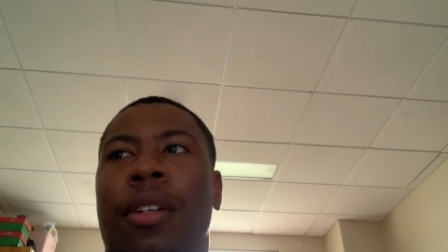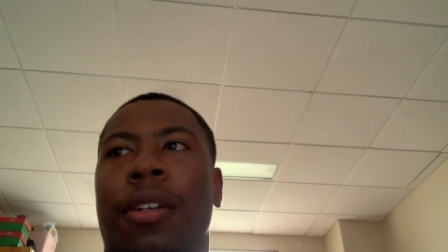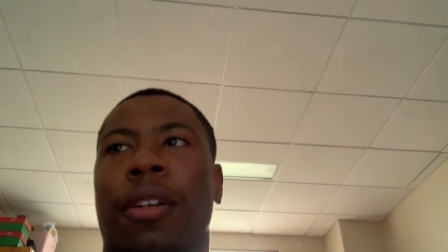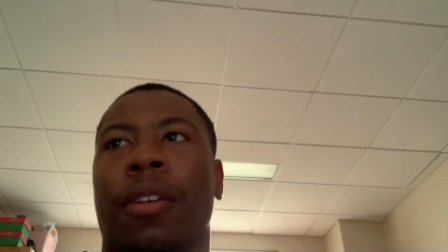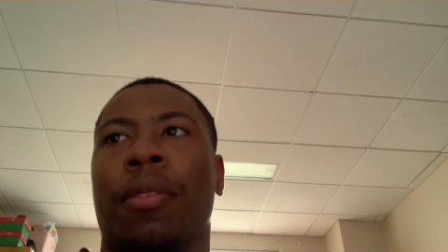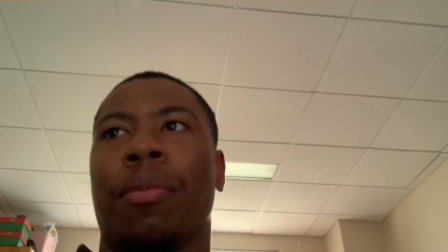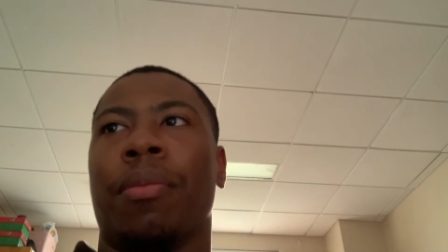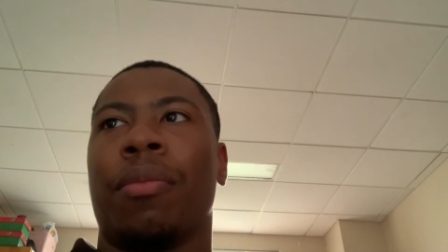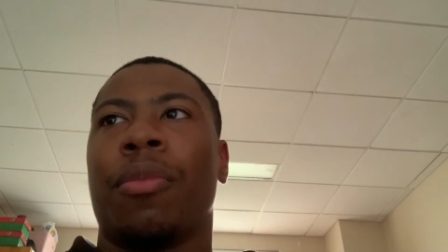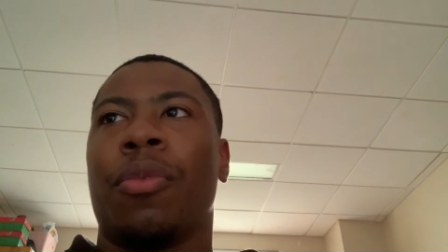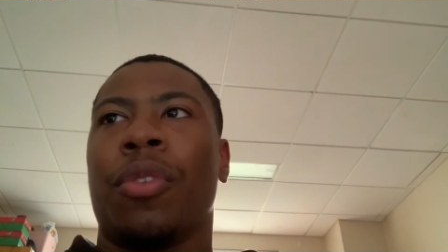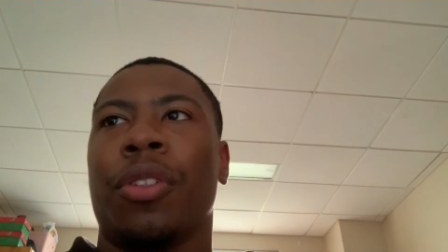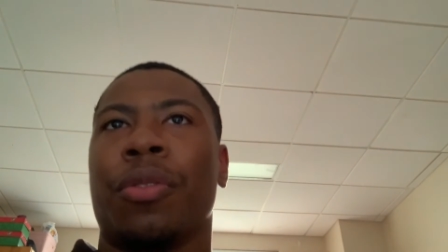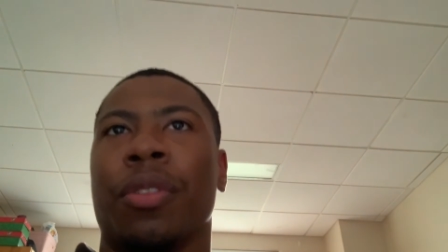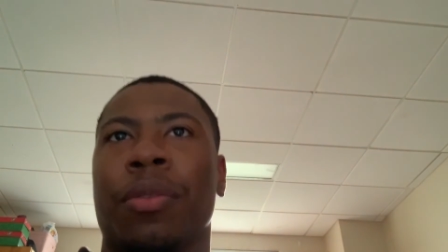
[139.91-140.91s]
um,
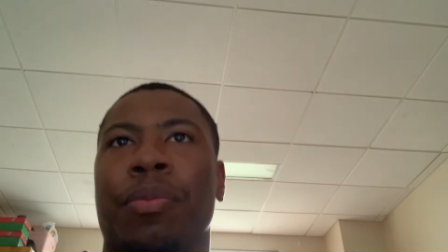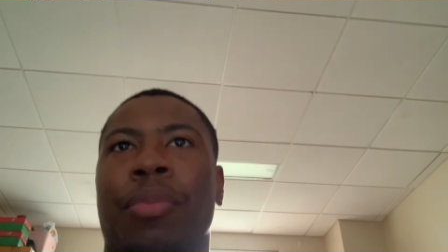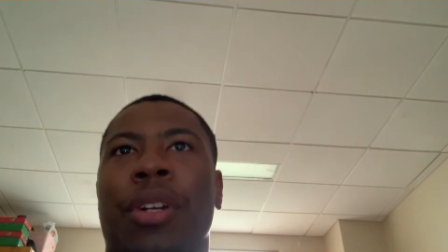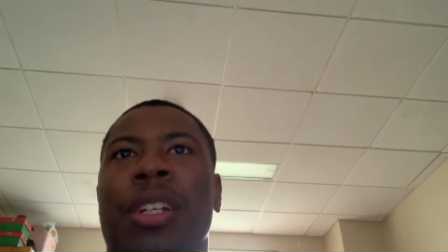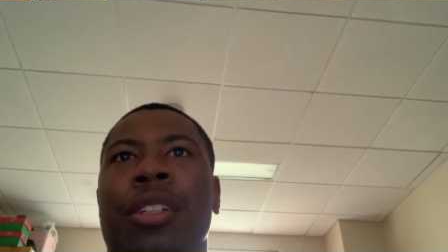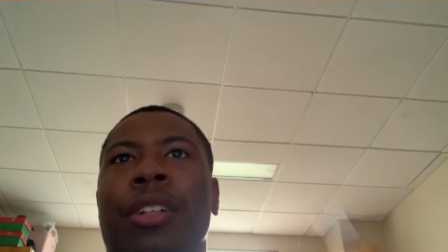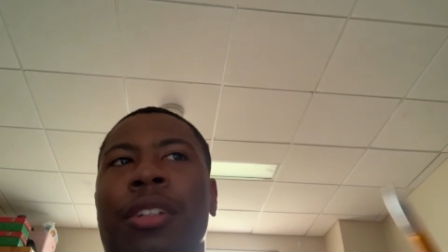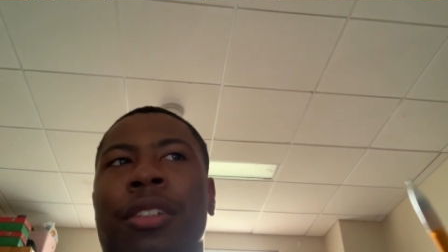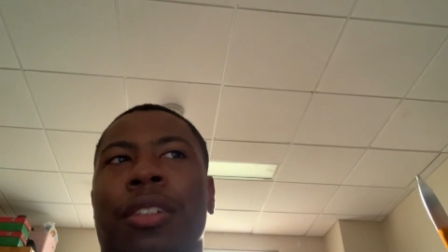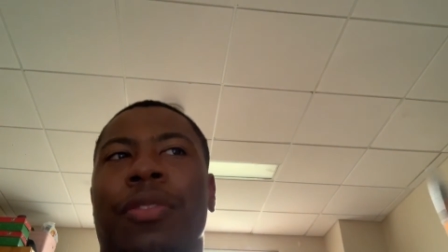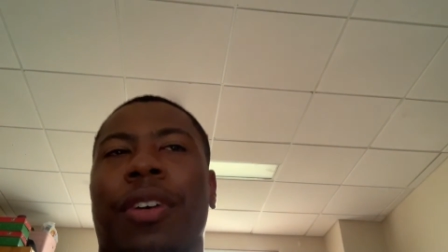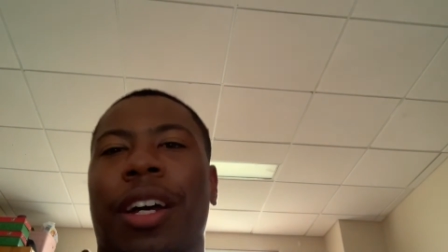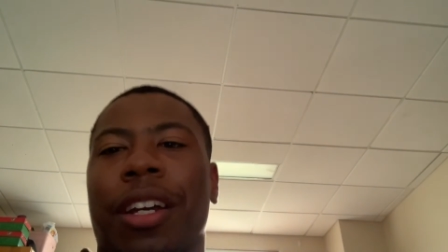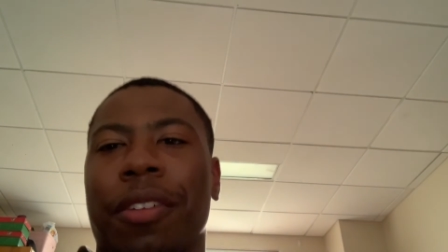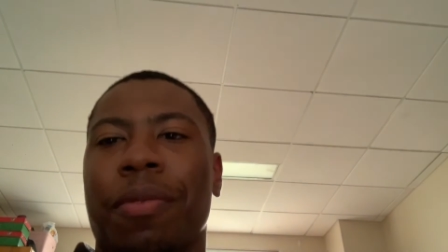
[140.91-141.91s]
which was pretty
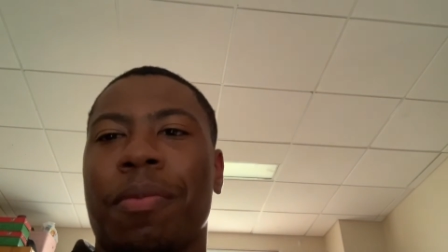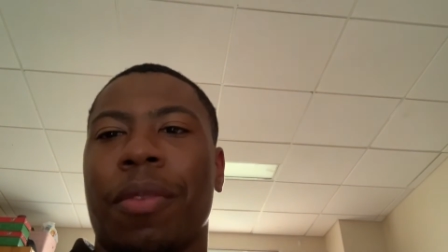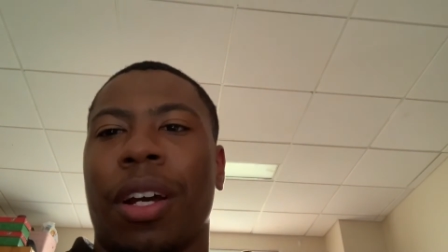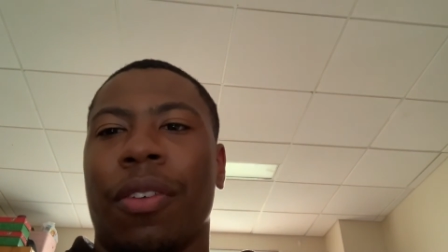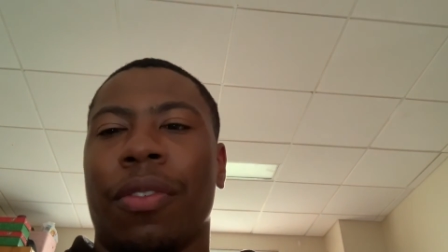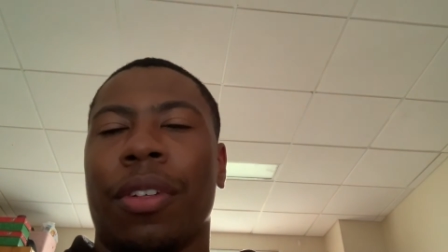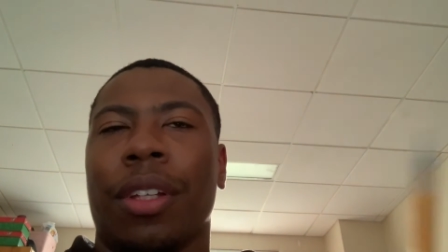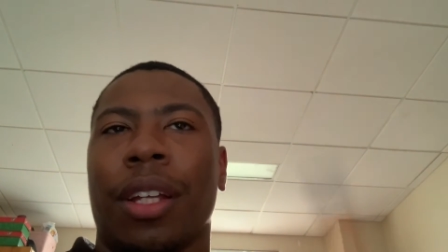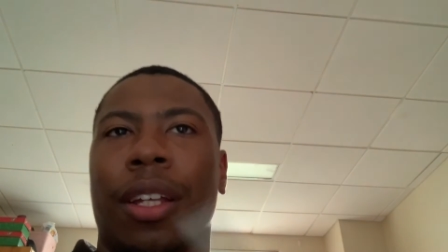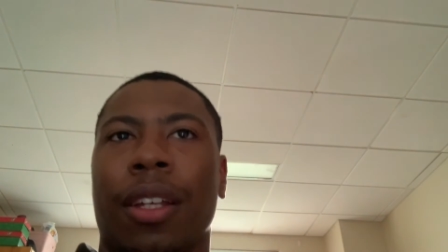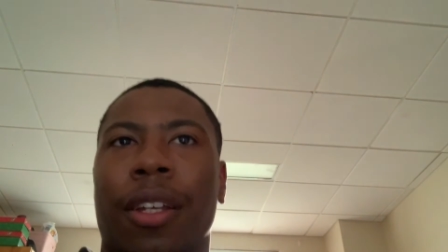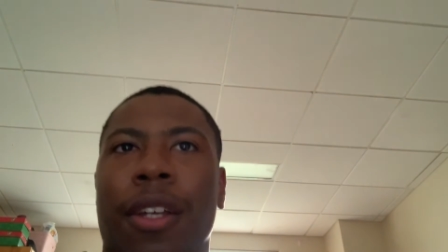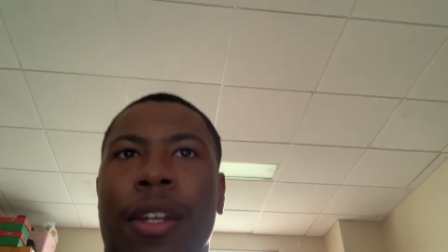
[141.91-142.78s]
justified, I feel like.